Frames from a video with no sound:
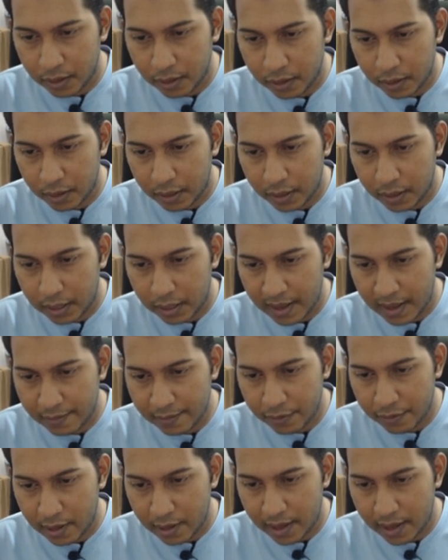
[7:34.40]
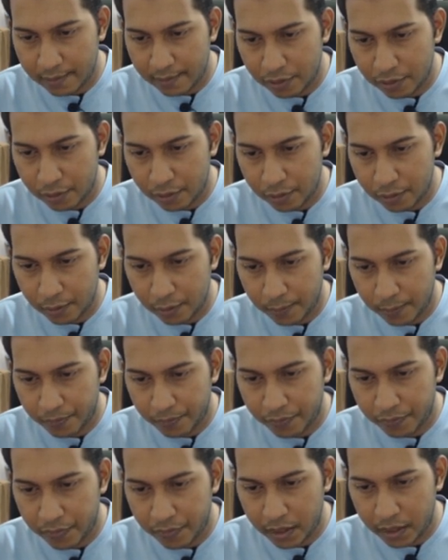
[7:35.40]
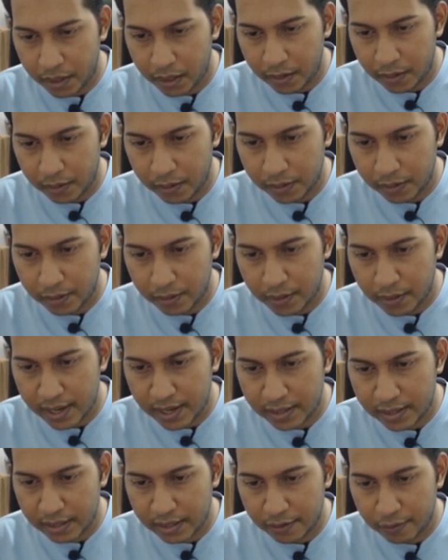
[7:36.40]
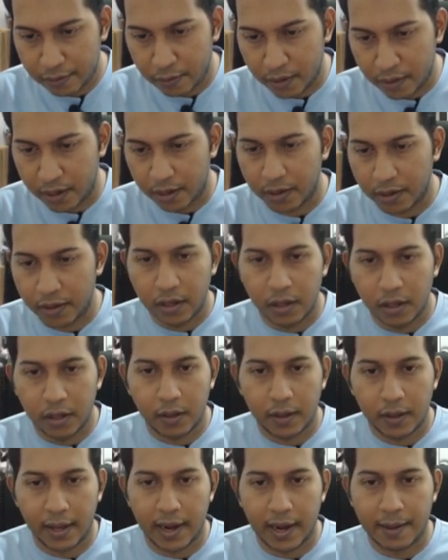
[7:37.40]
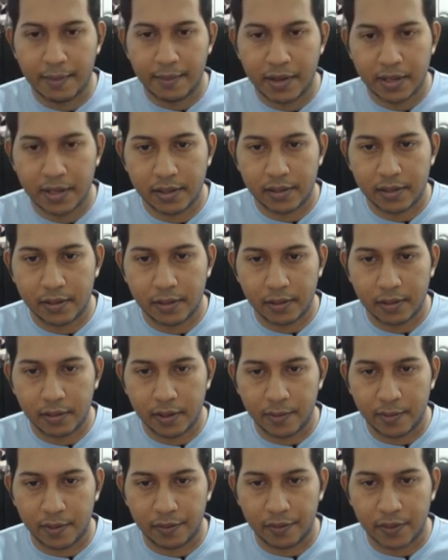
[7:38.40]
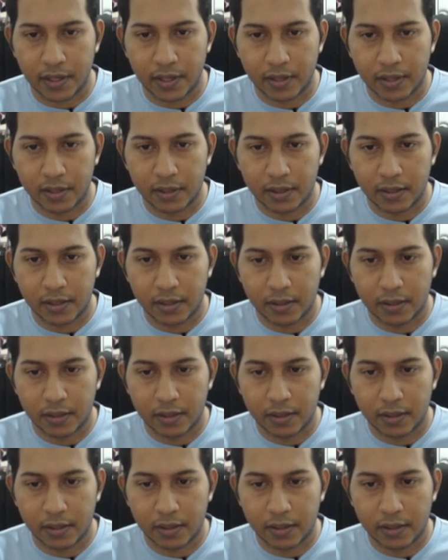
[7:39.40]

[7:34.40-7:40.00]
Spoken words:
okay, times with m2 equals to -1. Okay, let me just remove this.